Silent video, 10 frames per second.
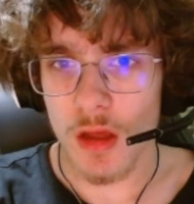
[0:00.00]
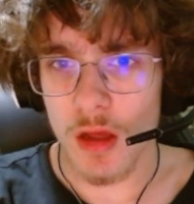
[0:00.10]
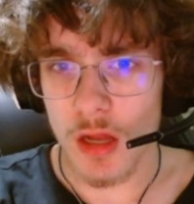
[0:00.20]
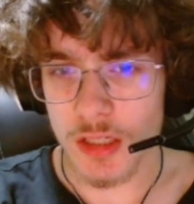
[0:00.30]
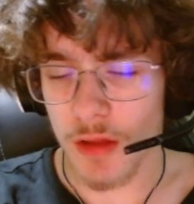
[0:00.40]

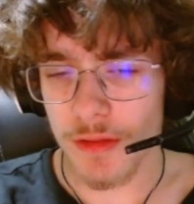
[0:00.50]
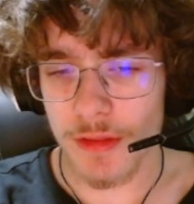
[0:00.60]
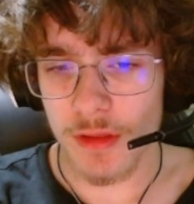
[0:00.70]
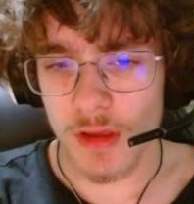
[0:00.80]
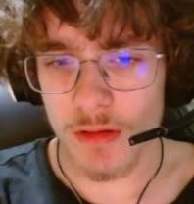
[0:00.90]
Actually, I don't think
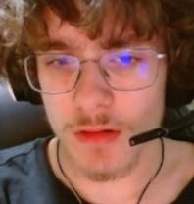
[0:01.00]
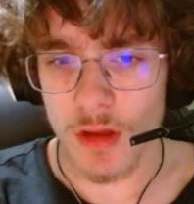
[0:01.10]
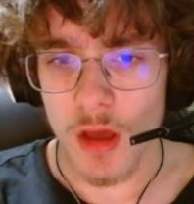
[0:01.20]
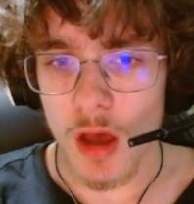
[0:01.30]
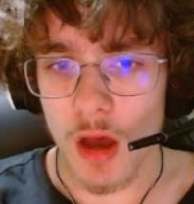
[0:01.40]
they
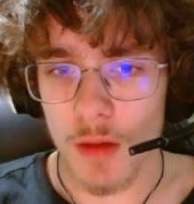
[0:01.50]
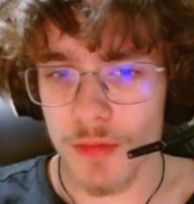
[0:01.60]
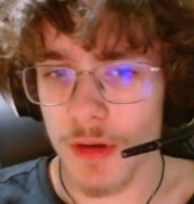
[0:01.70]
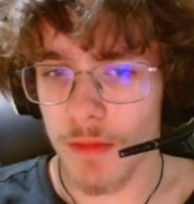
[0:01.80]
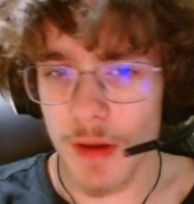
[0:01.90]
count.
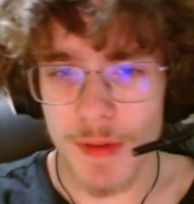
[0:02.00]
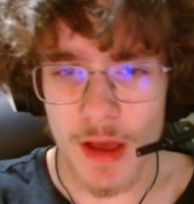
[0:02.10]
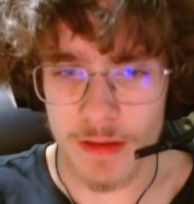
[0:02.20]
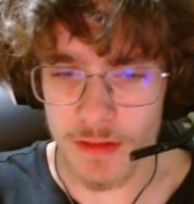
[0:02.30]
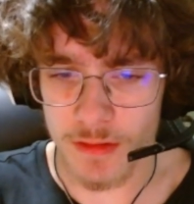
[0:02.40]
Premium raid
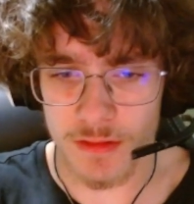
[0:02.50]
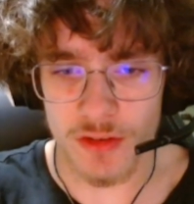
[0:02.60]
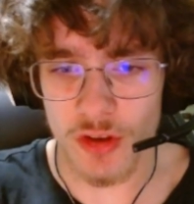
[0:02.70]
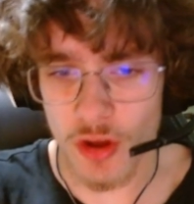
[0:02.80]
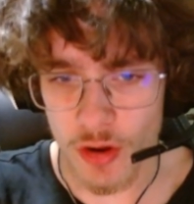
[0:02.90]
passes,
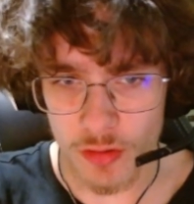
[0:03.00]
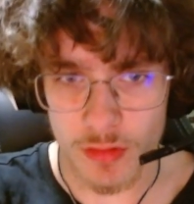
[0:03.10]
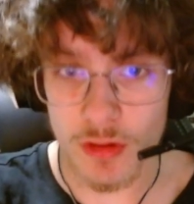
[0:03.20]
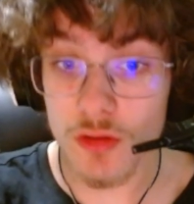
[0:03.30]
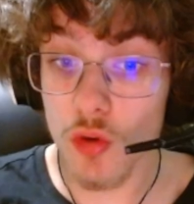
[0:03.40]

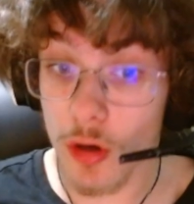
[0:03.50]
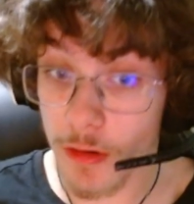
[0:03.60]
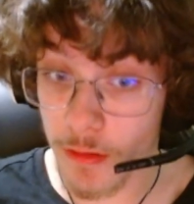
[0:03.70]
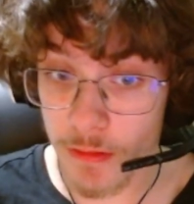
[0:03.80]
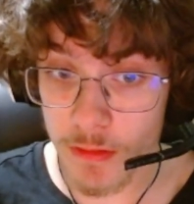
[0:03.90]

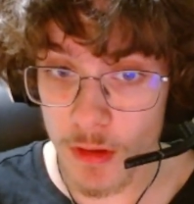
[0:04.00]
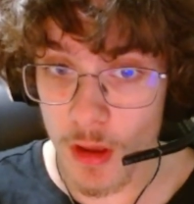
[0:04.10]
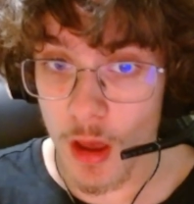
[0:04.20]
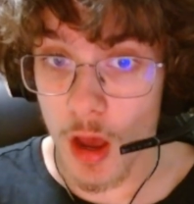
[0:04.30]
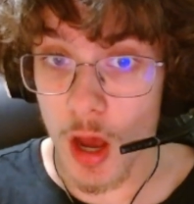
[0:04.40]
lures,
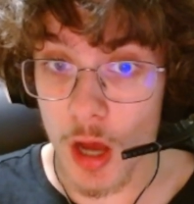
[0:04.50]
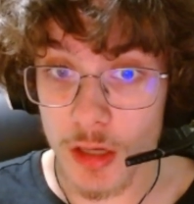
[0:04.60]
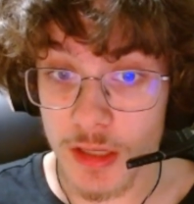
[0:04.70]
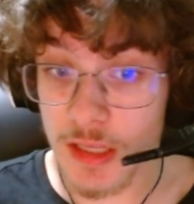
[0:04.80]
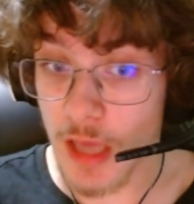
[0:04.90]

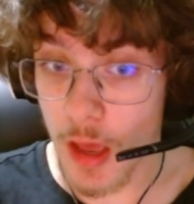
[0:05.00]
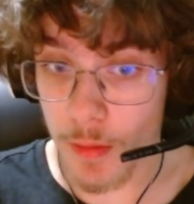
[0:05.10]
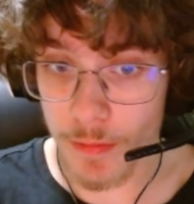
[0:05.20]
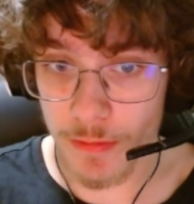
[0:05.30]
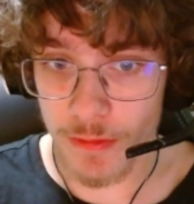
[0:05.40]

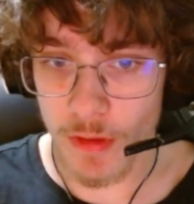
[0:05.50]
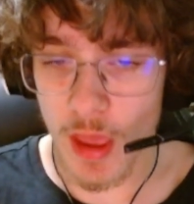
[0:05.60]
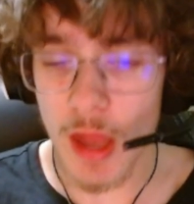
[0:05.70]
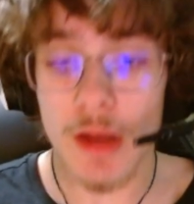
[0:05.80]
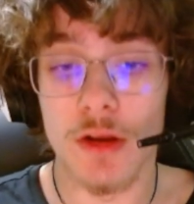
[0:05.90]
TMs,
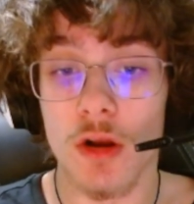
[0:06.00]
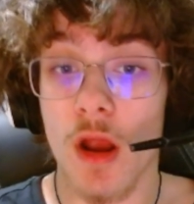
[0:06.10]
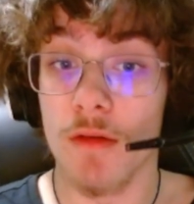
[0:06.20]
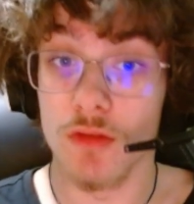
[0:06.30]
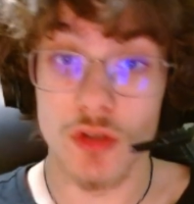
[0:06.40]
and your
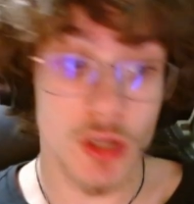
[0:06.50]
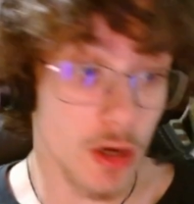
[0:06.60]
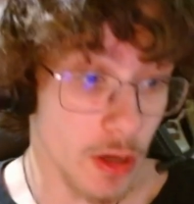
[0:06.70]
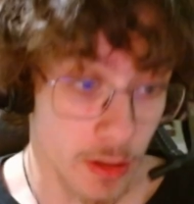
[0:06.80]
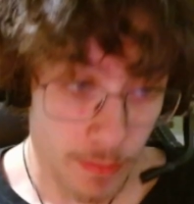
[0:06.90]

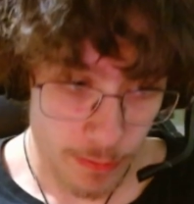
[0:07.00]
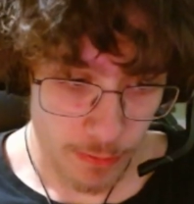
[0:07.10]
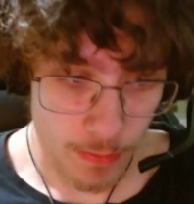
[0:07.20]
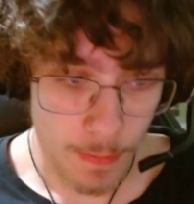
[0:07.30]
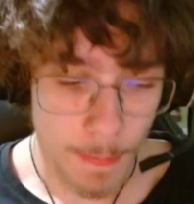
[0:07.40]
evolutionary items.
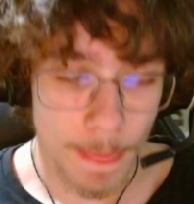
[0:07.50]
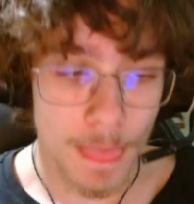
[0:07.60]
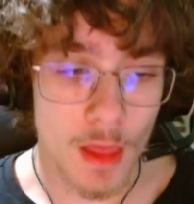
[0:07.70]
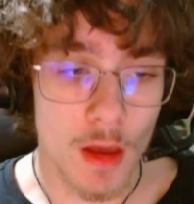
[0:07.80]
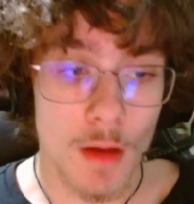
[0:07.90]

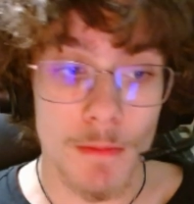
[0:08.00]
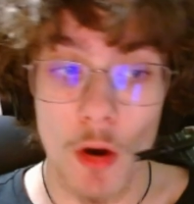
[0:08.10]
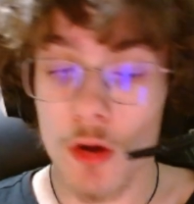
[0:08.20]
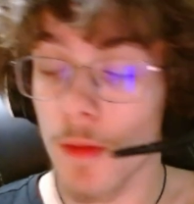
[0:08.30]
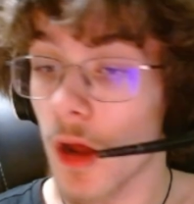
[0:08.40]

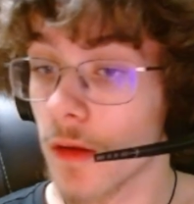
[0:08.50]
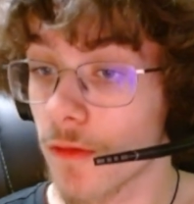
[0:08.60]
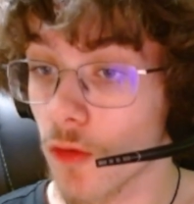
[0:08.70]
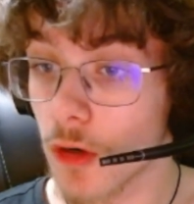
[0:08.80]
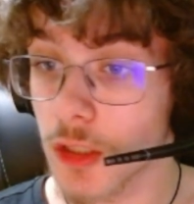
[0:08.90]
Pokemon
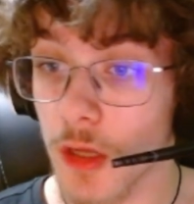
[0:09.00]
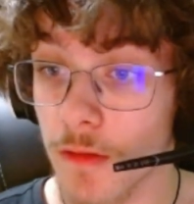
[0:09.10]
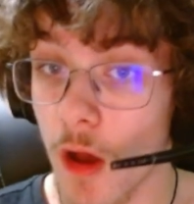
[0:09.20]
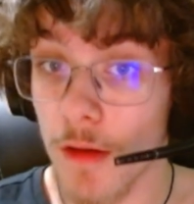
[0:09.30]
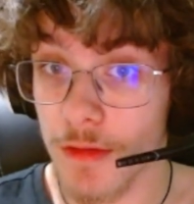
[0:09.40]
storage is
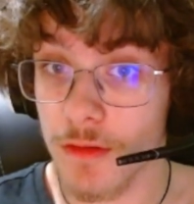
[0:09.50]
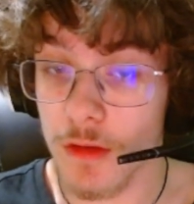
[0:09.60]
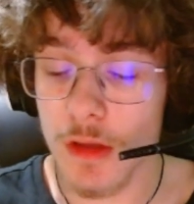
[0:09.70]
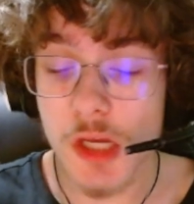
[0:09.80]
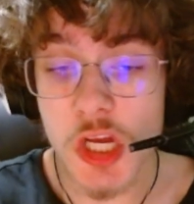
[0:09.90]

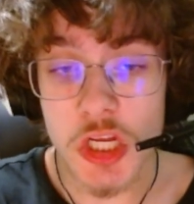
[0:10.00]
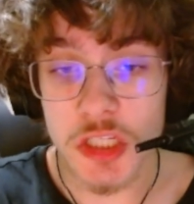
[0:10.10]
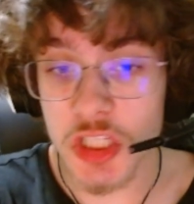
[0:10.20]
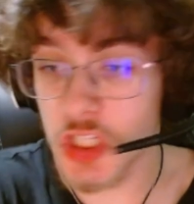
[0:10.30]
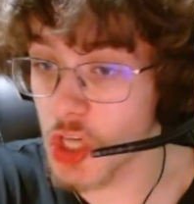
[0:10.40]
obviously
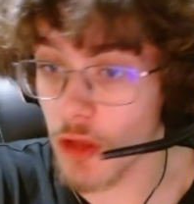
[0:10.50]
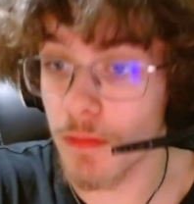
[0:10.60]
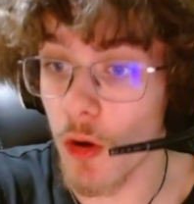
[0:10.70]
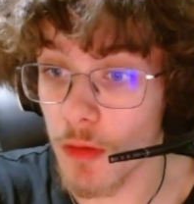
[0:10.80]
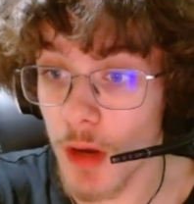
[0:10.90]
just
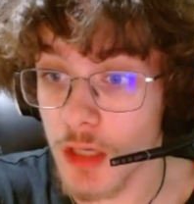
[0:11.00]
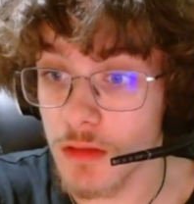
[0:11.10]
Pokemon,